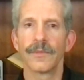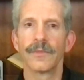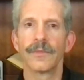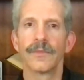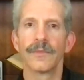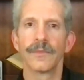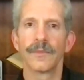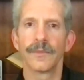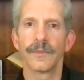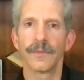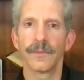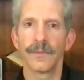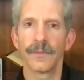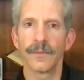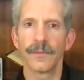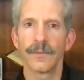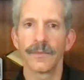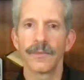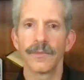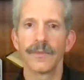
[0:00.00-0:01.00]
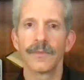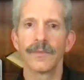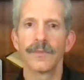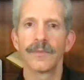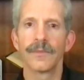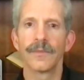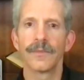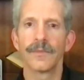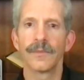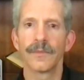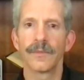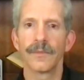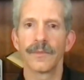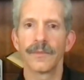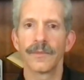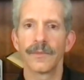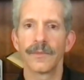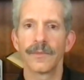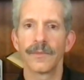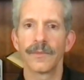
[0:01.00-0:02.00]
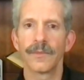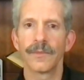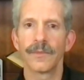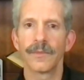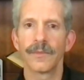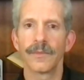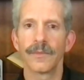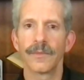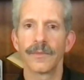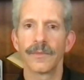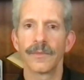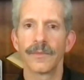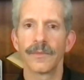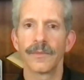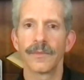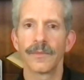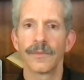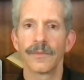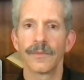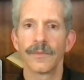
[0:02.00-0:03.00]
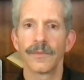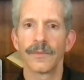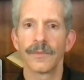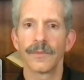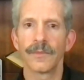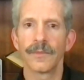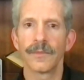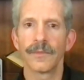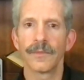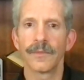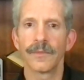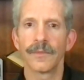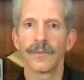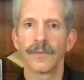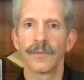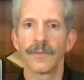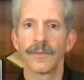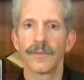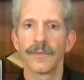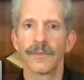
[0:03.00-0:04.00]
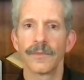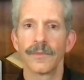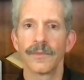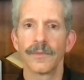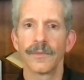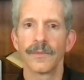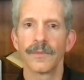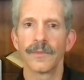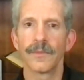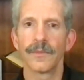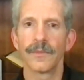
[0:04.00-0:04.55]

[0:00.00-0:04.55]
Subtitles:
(silent)